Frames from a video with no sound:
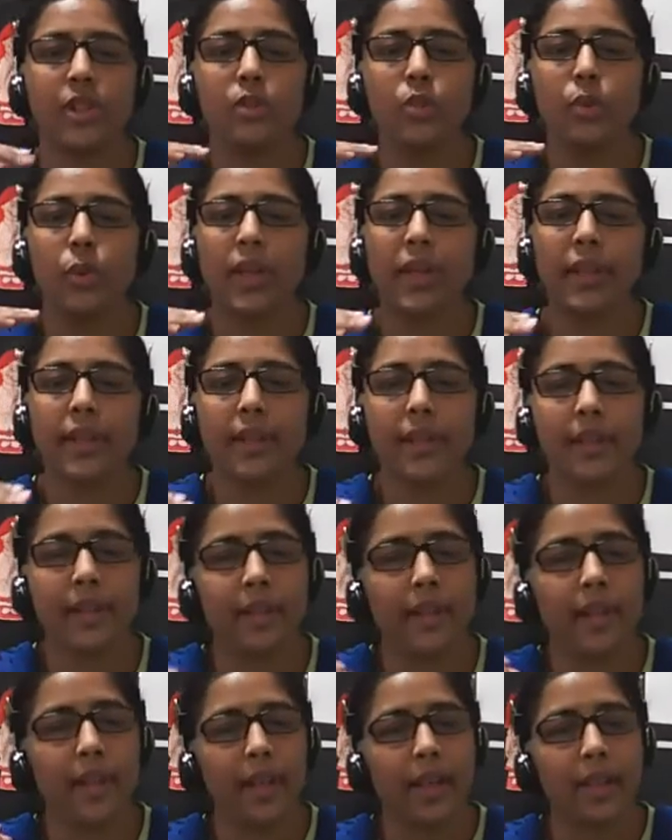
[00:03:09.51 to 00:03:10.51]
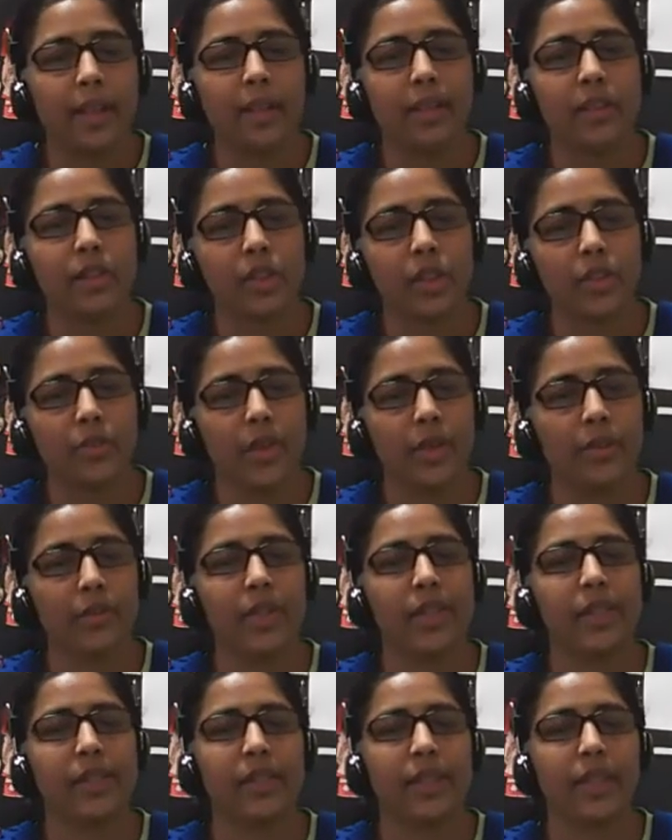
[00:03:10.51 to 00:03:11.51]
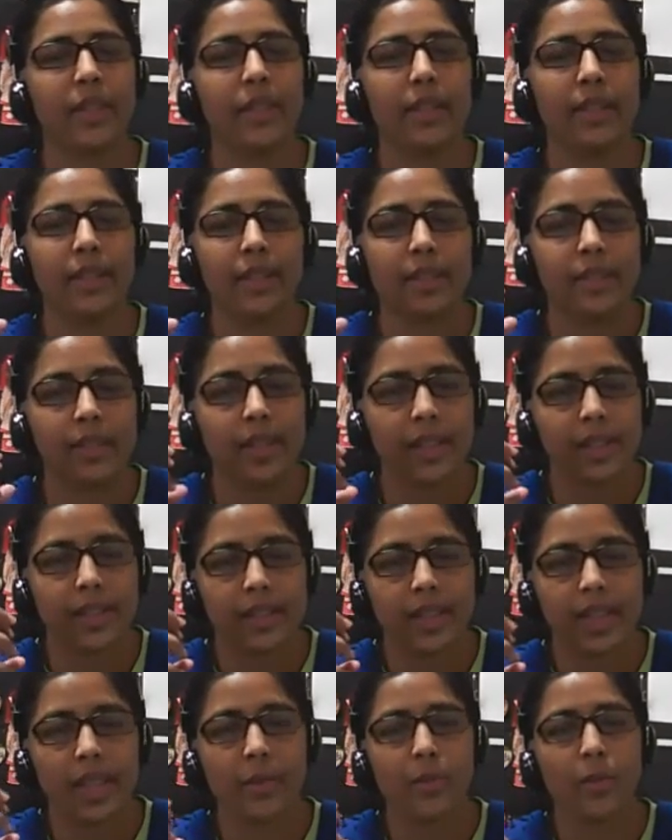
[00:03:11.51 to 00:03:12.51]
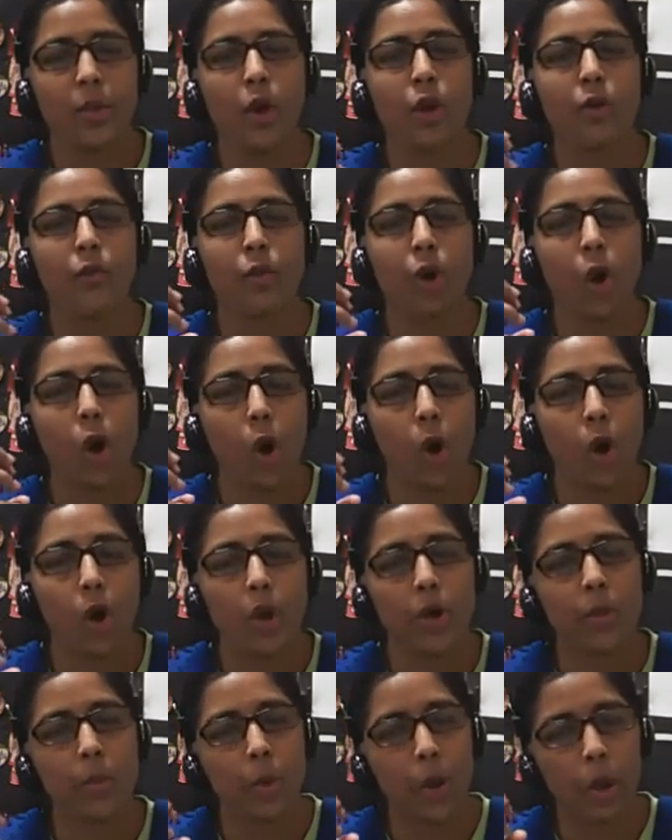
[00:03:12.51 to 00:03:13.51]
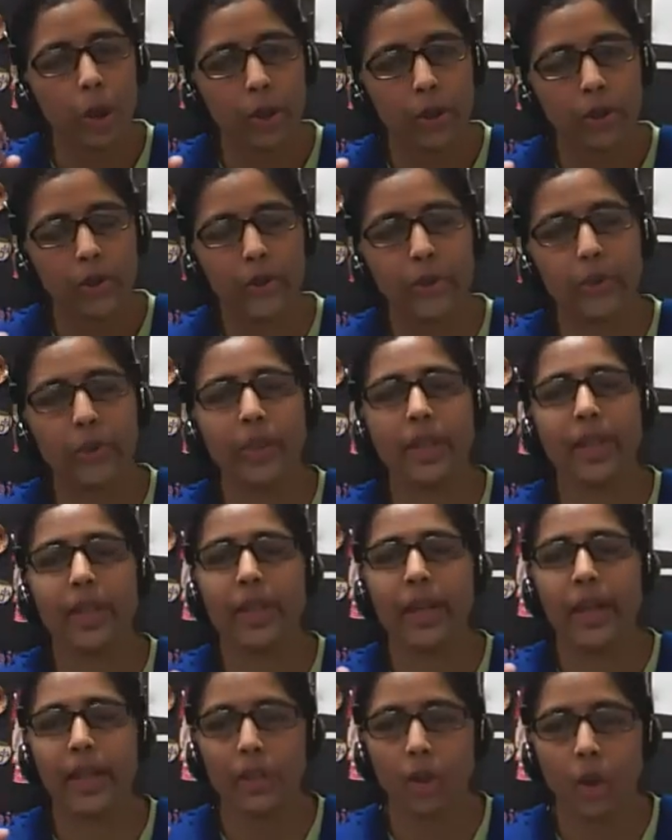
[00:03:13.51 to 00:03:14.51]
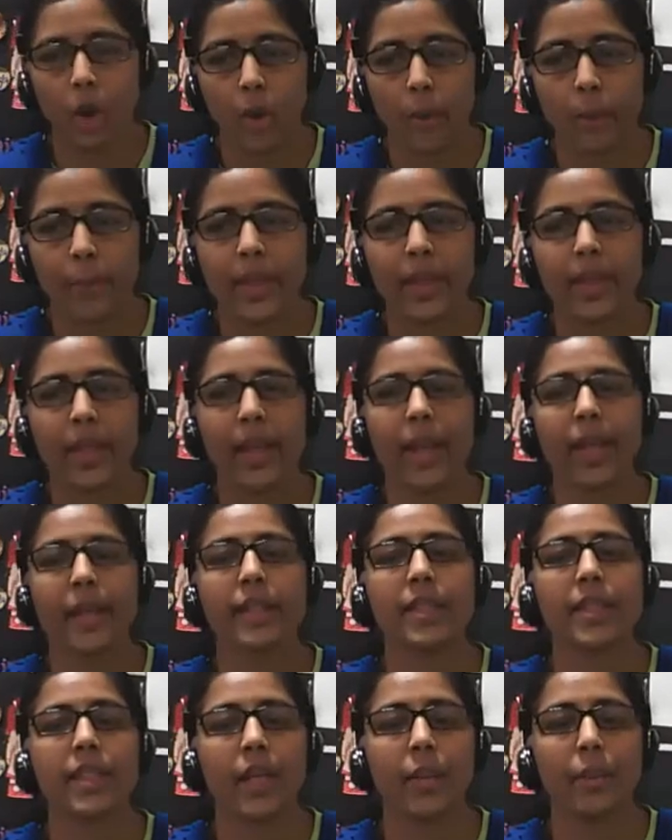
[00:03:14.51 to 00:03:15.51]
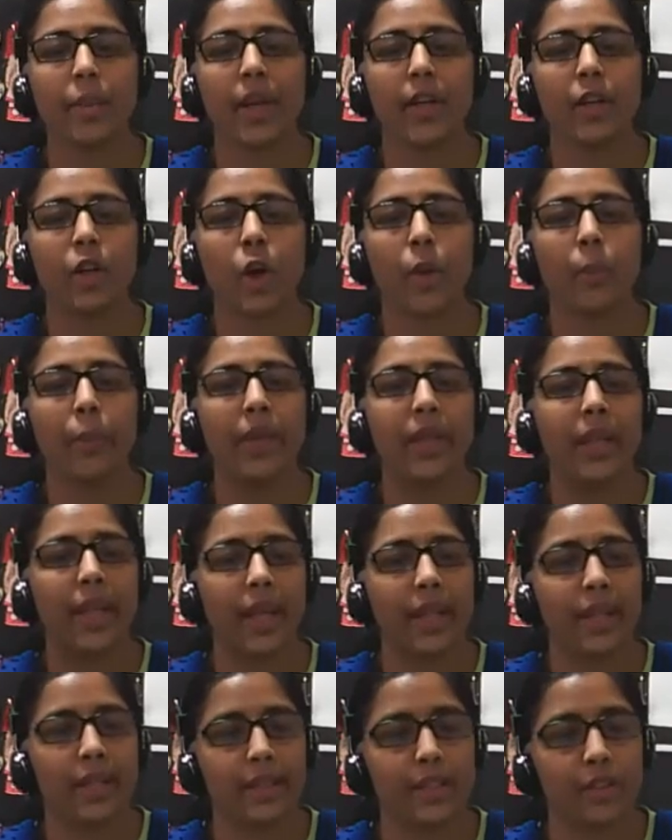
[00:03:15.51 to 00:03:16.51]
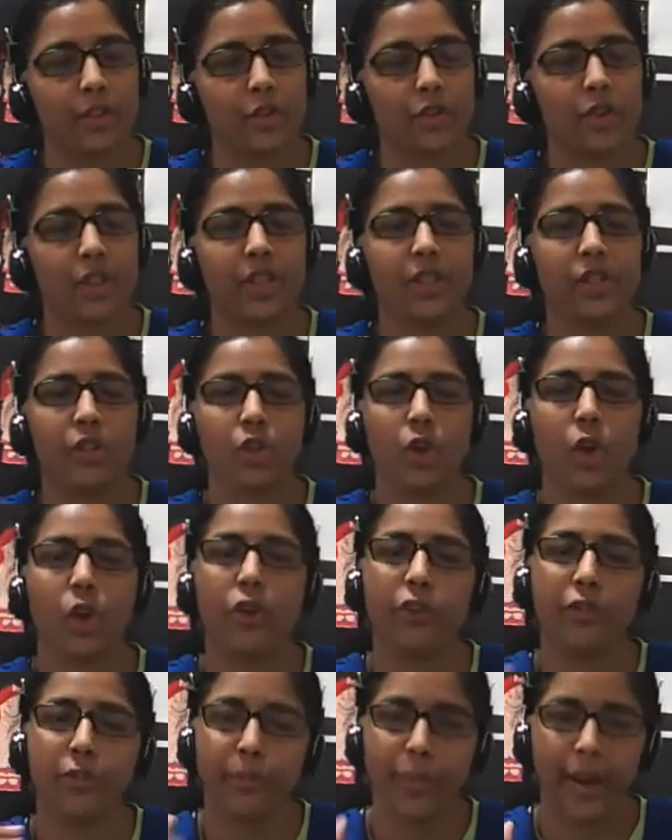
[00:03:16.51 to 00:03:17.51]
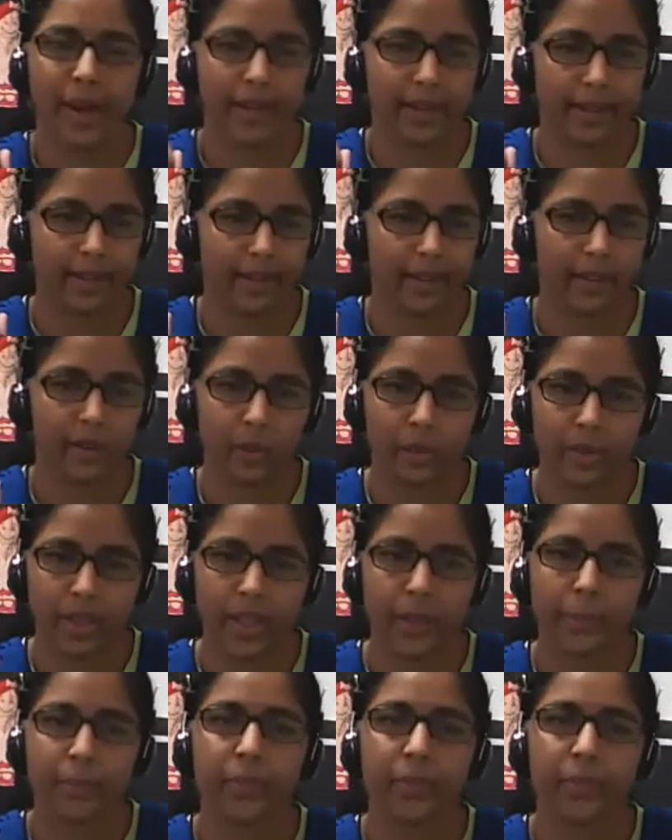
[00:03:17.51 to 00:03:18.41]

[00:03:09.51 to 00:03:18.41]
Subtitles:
So internal energy, when we see, it is the sum of all molecular, atomic and subatomic energies of matter. Okay.